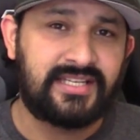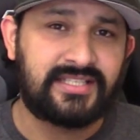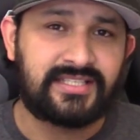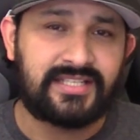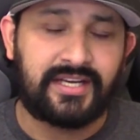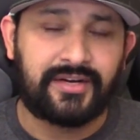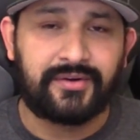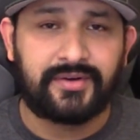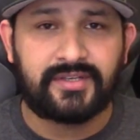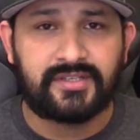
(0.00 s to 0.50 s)

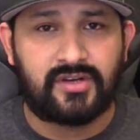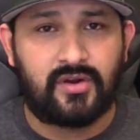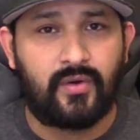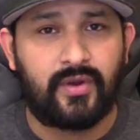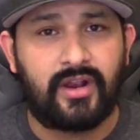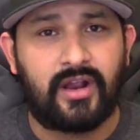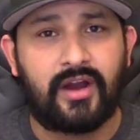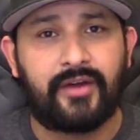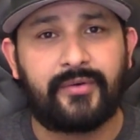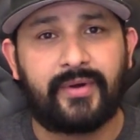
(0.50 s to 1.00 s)
series
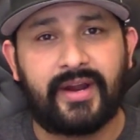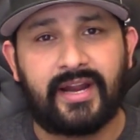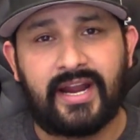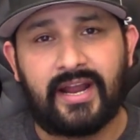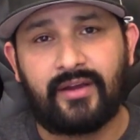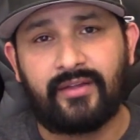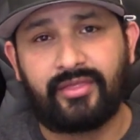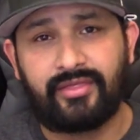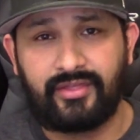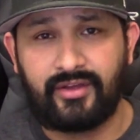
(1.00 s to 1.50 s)
going on right
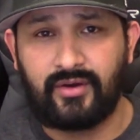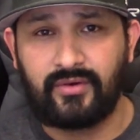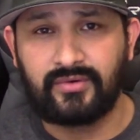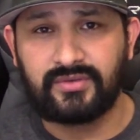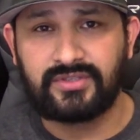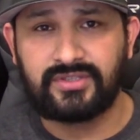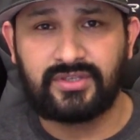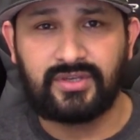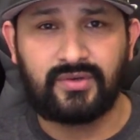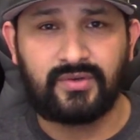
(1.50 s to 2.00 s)
now.
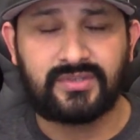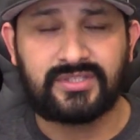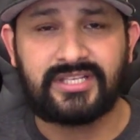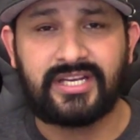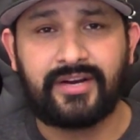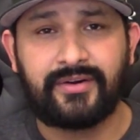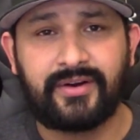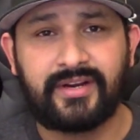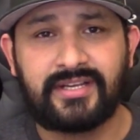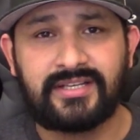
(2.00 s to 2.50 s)
Those two
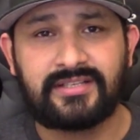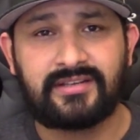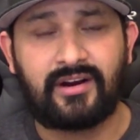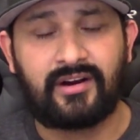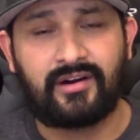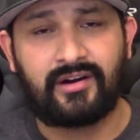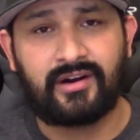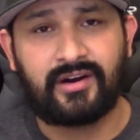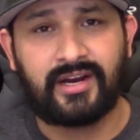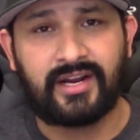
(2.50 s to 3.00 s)
series
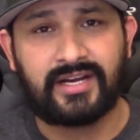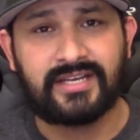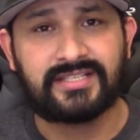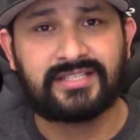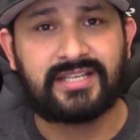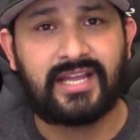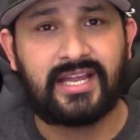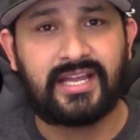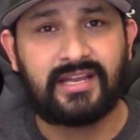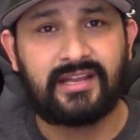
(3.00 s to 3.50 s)
are going to
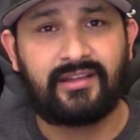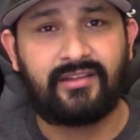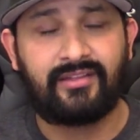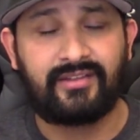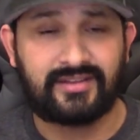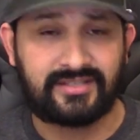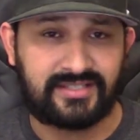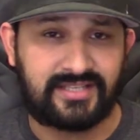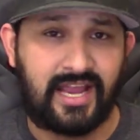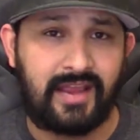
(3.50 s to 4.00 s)
stay the
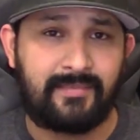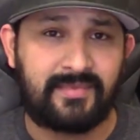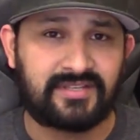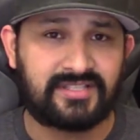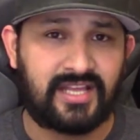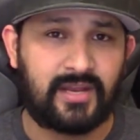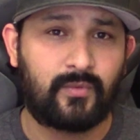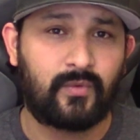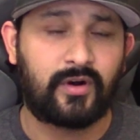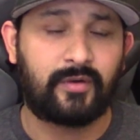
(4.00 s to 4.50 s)
same as
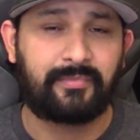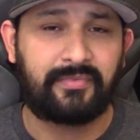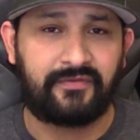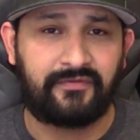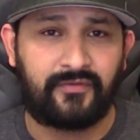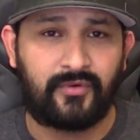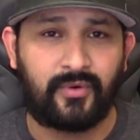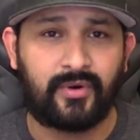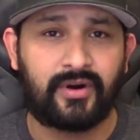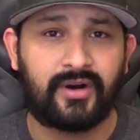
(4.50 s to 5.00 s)
they were
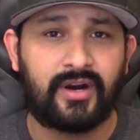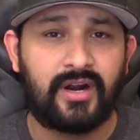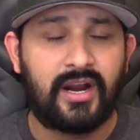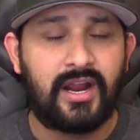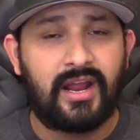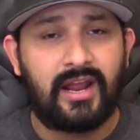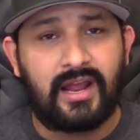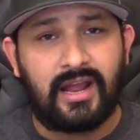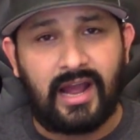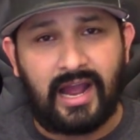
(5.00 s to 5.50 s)
before,
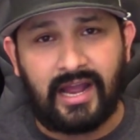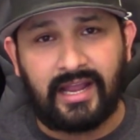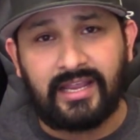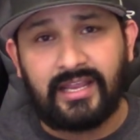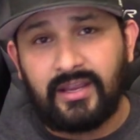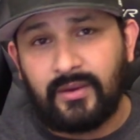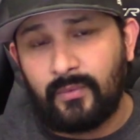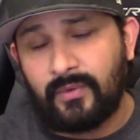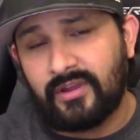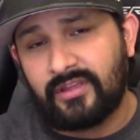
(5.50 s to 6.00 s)

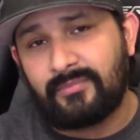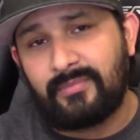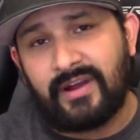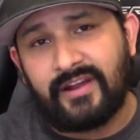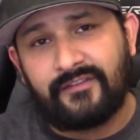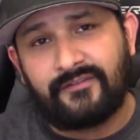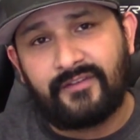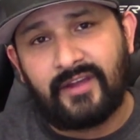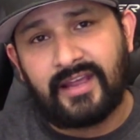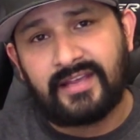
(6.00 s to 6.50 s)
i.e. with my
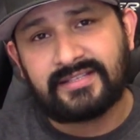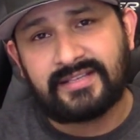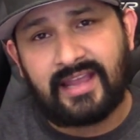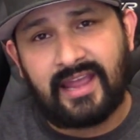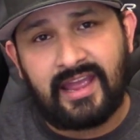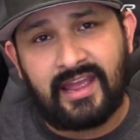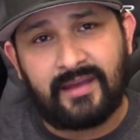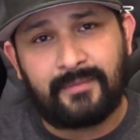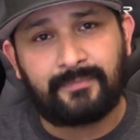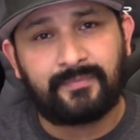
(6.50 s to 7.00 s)
face
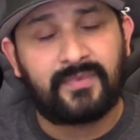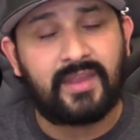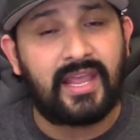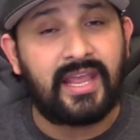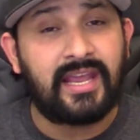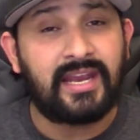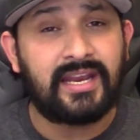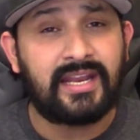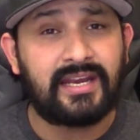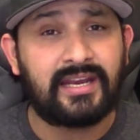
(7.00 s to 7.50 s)
cam
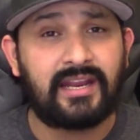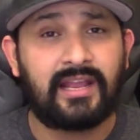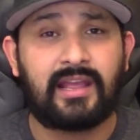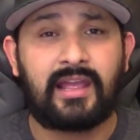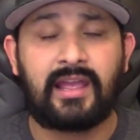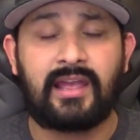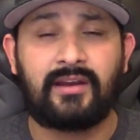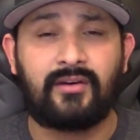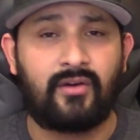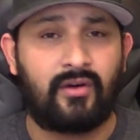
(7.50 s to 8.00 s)
in it
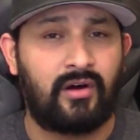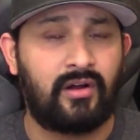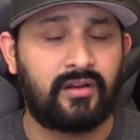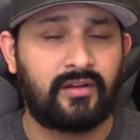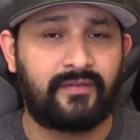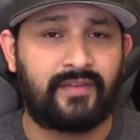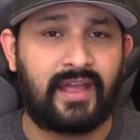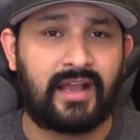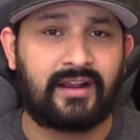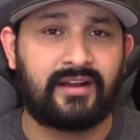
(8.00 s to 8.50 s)
and all
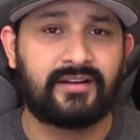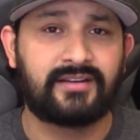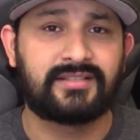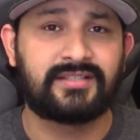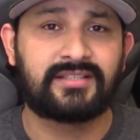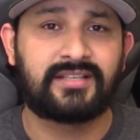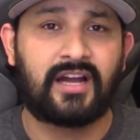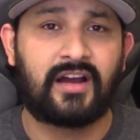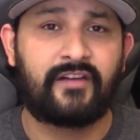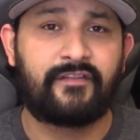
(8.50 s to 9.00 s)
of that good
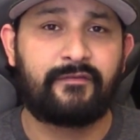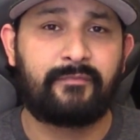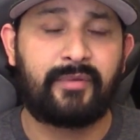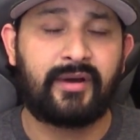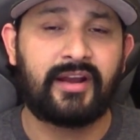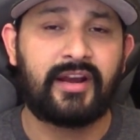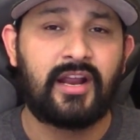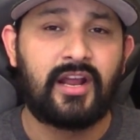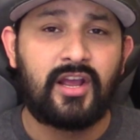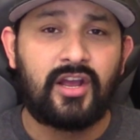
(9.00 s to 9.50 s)
stuff.
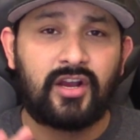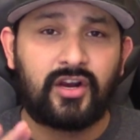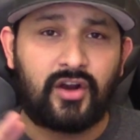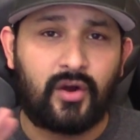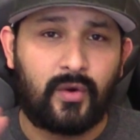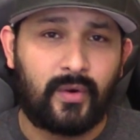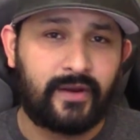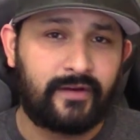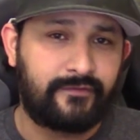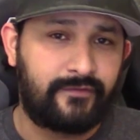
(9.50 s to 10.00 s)
But
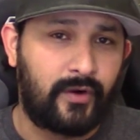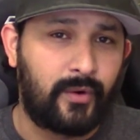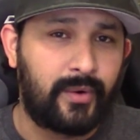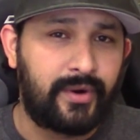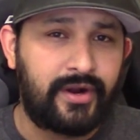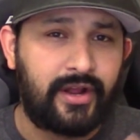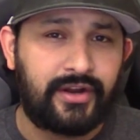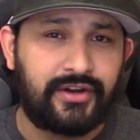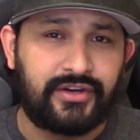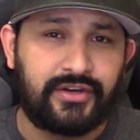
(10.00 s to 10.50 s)
going
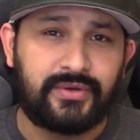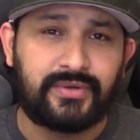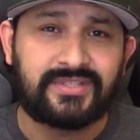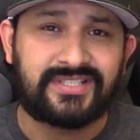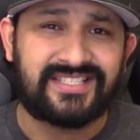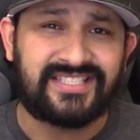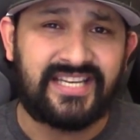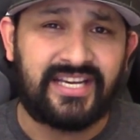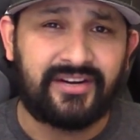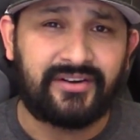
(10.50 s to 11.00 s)
forward on new
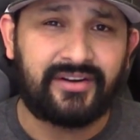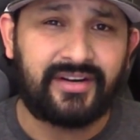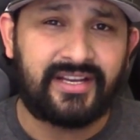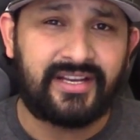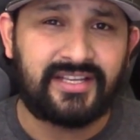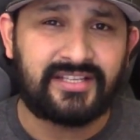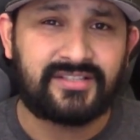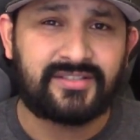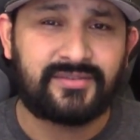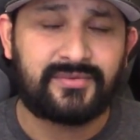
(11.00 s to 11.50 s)

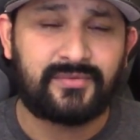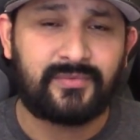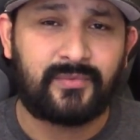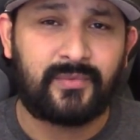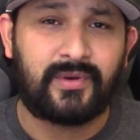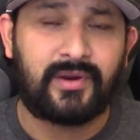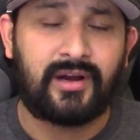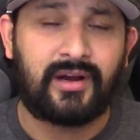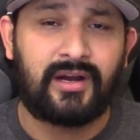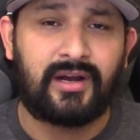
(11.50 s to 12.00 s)
series,
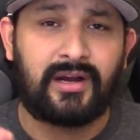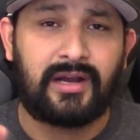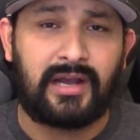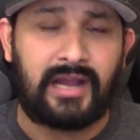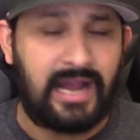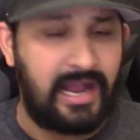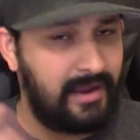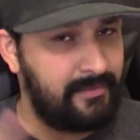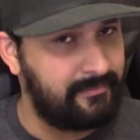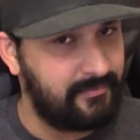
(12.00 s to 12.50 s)

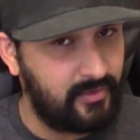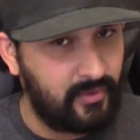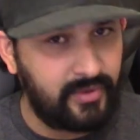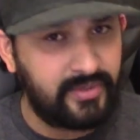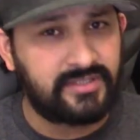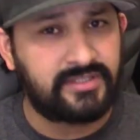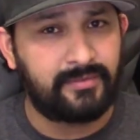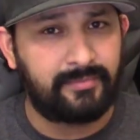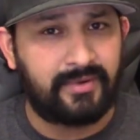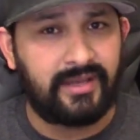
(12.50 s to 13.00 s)
I'm going
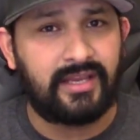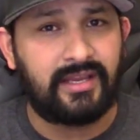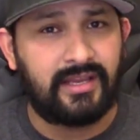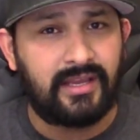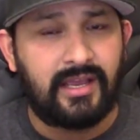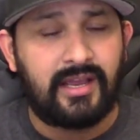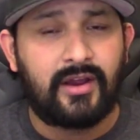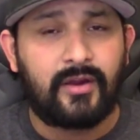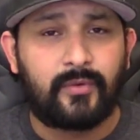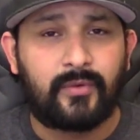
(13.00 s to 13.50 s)
to be
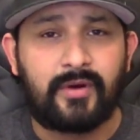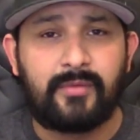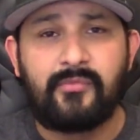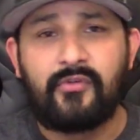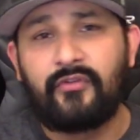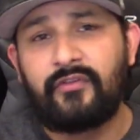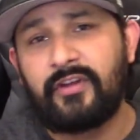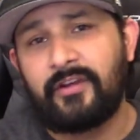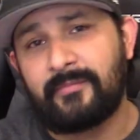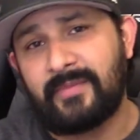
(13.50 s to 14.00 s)

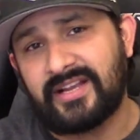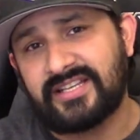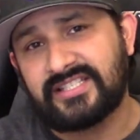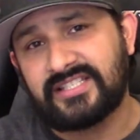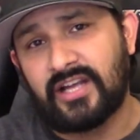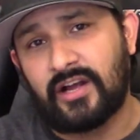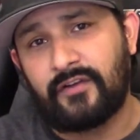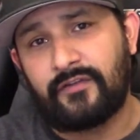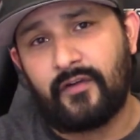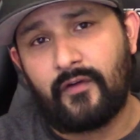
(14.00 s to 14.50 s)
removing
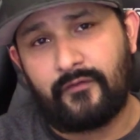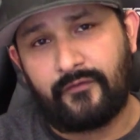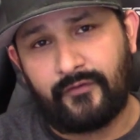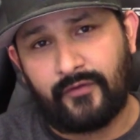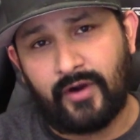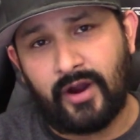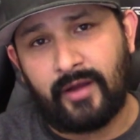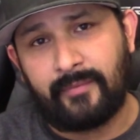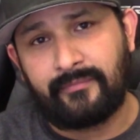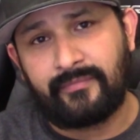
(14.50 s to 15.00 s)
myself
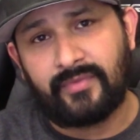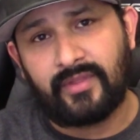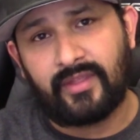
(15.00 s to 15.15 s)
from